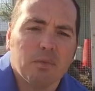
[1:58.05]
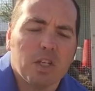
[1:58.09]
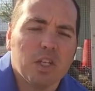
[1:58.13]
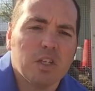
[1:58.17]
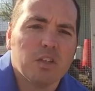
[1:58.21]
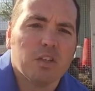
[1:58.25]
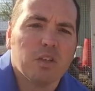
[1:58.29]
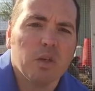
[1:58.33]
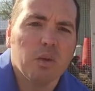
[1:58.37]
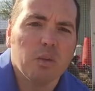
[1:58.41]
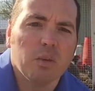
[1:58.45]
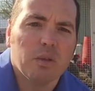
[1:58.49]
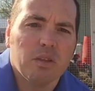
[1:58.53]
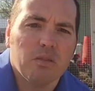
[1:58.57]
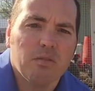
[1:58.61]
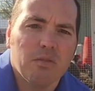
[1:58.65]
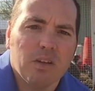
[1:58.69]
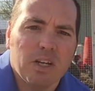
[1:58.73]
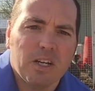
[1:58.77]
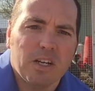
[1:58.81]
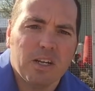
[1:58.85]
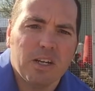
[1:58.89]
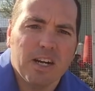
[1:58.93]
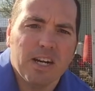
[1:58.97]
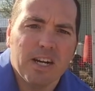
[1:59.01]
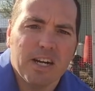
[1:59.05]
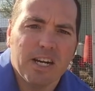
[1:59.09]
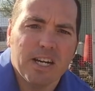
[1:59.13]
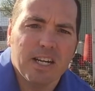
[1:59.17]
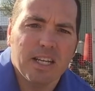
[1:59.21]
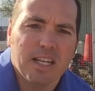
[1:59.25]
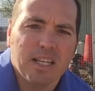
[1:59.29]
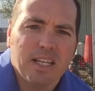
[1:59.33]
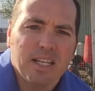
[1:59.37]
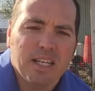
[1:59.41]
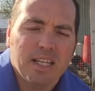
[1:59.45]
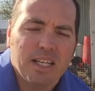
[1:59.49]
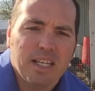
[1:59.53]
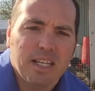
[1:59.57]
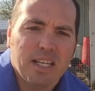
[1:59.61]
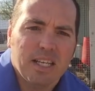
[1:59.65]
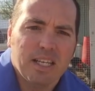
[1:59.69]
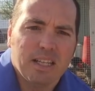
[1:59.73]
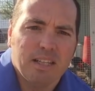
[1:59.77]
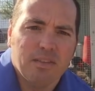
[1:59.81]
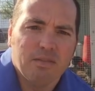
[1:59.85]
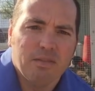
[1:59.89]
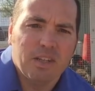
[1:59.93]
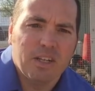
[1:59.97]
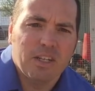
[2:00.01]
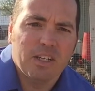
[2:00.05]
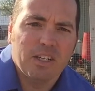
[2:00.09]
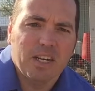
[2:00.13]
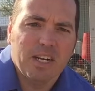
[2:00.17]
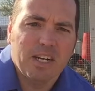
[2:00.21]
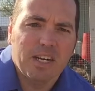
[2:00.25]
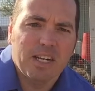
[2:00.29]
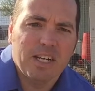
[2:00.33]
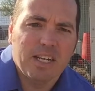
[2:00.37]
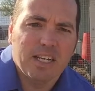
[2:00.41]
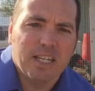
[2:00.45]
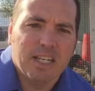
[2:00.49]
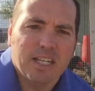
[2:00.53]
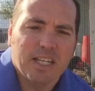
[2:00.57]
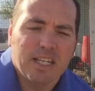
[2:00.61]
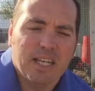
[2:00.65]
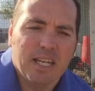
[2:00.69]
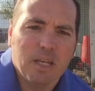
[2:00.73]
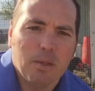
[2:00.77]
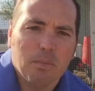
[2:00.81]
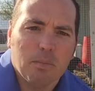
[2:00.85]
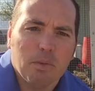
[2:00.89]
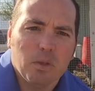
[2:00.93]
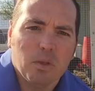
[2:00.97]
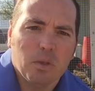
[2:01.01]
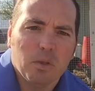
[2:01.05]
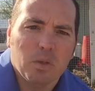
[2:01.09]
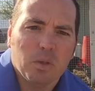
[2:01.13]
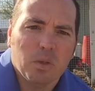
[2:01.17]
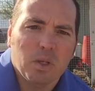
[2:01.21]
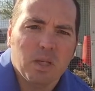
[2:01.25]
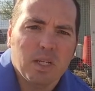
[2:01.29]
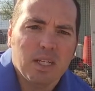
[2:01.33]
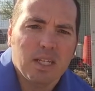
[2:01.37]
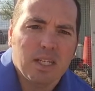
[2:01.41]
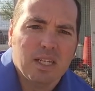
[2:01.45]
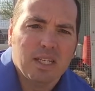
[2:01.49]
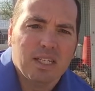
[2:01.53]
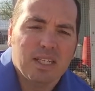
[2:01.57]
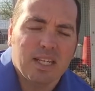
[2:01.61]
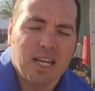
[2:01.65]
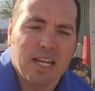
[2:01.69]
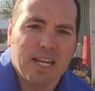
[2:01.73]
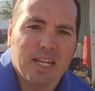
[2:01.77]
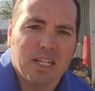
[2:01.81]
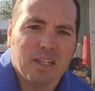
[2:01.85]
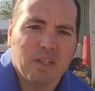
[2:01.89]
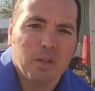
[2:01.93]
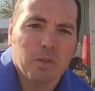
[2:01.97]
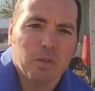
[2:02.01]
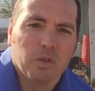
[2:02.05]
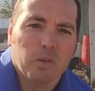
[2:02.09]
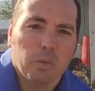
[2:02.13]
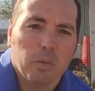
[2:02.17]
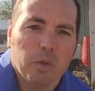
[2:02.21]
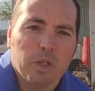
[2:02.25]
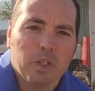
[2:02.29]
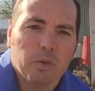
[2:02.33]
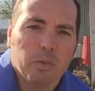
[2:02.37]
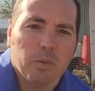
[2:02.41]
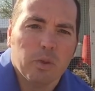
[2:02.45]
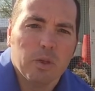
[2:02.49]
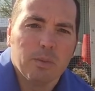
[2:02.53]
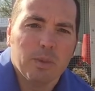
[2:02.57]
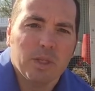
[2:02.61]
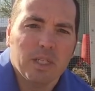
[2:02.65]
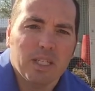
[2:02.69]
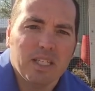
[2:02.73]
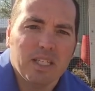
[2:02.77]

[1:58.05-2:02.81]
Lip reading: consult with a veterinarian. The veterinarian can help you diagnose which worm